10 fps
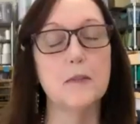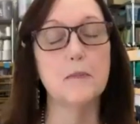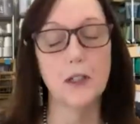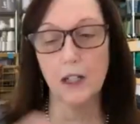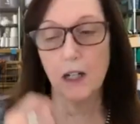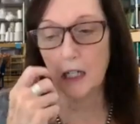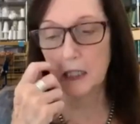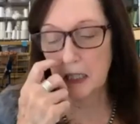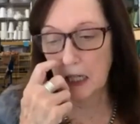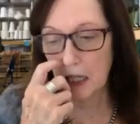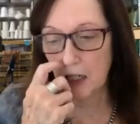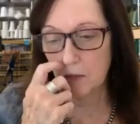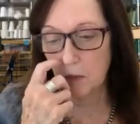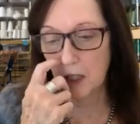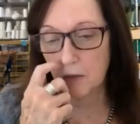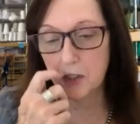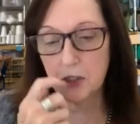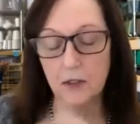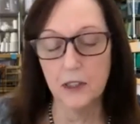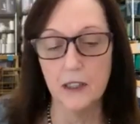put on, um, when I was
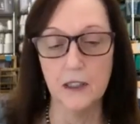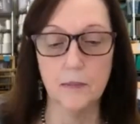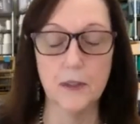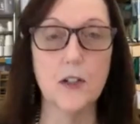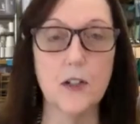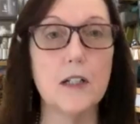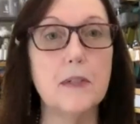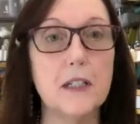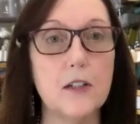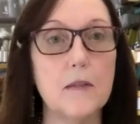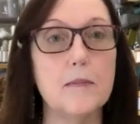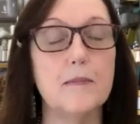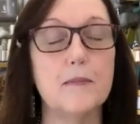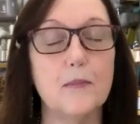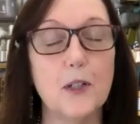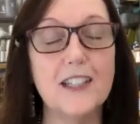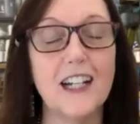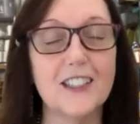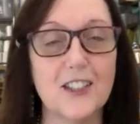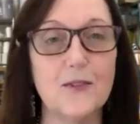doing the produ- produ-
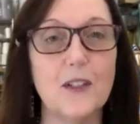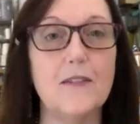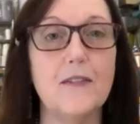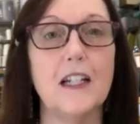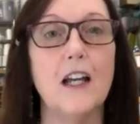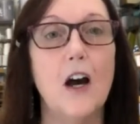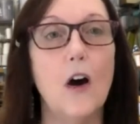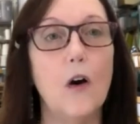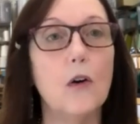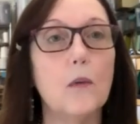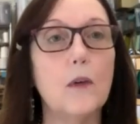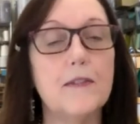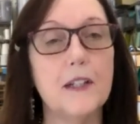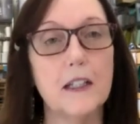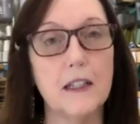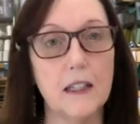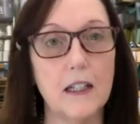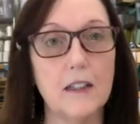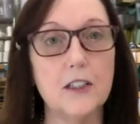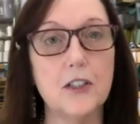production weaving or weaving
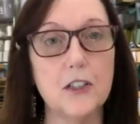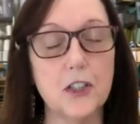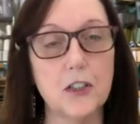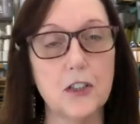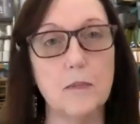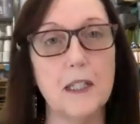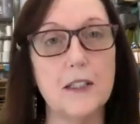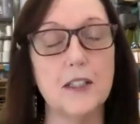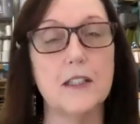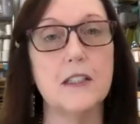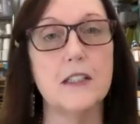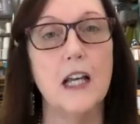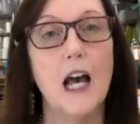the liturgical pieces,